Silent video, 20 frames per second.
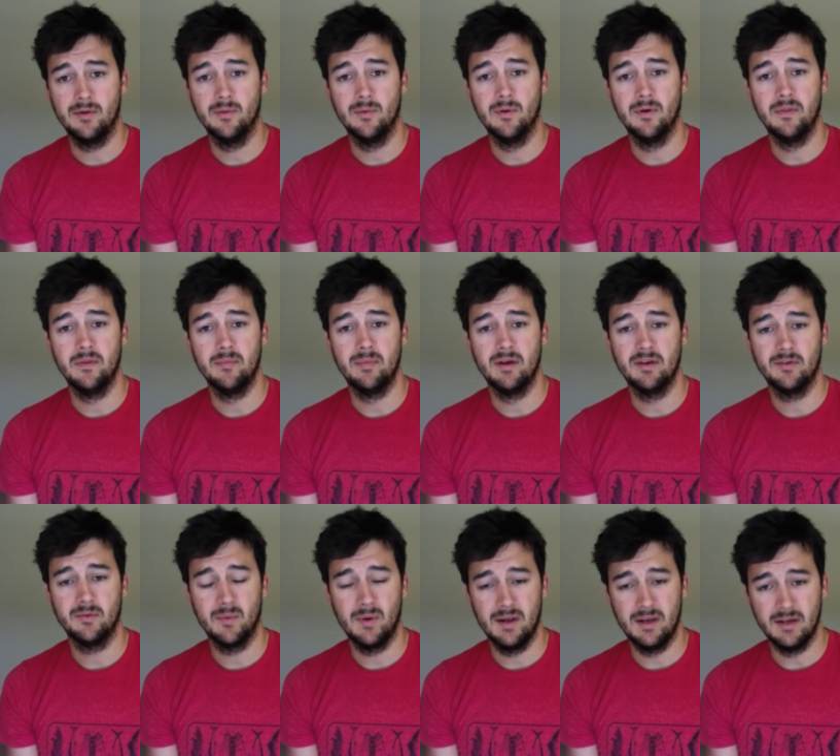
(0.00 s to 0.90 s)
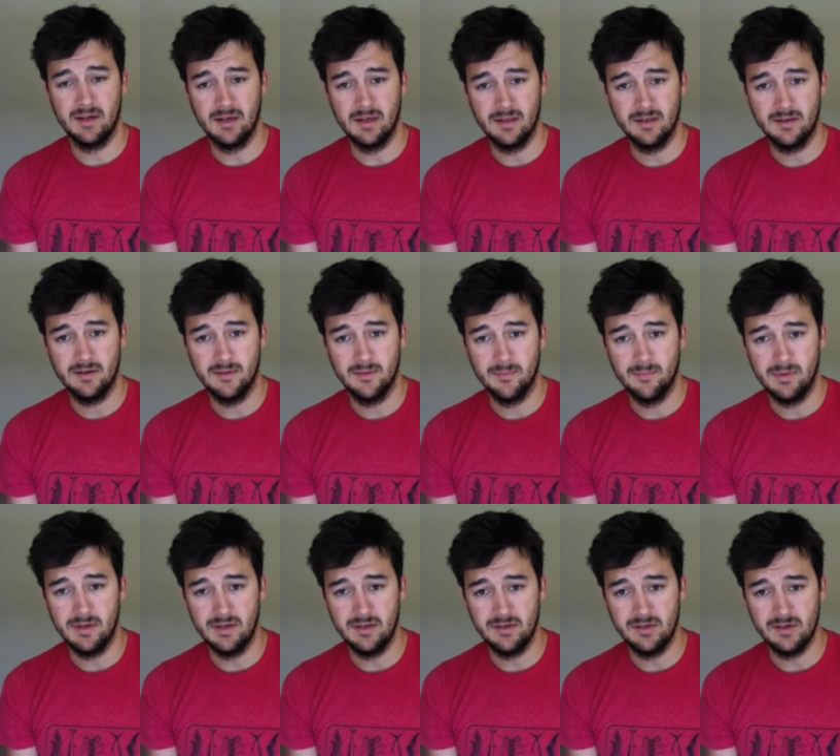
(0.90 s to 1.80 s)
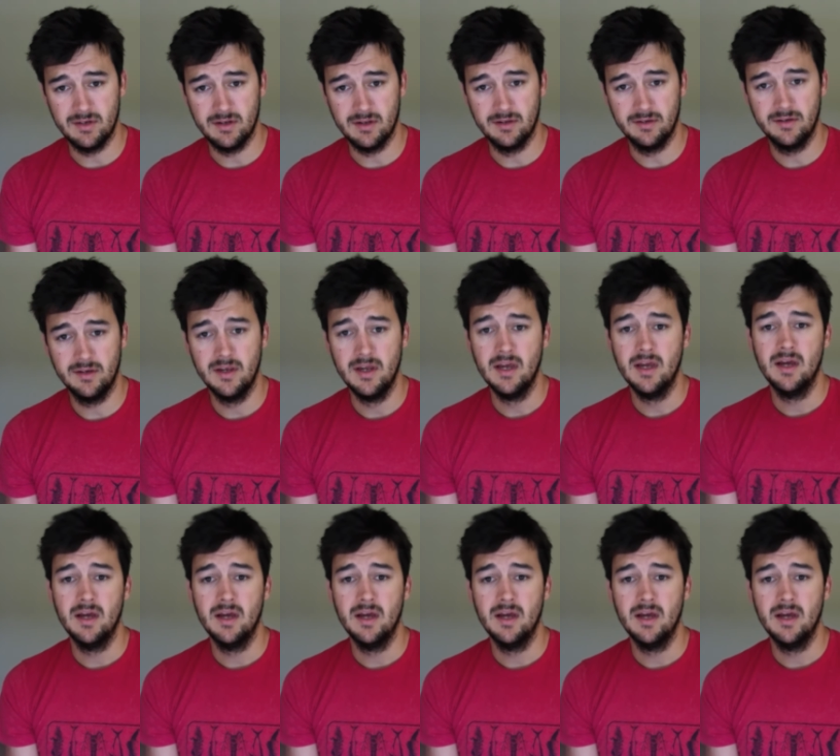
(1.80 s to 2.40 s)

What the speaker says: where the best way to get to the beach is,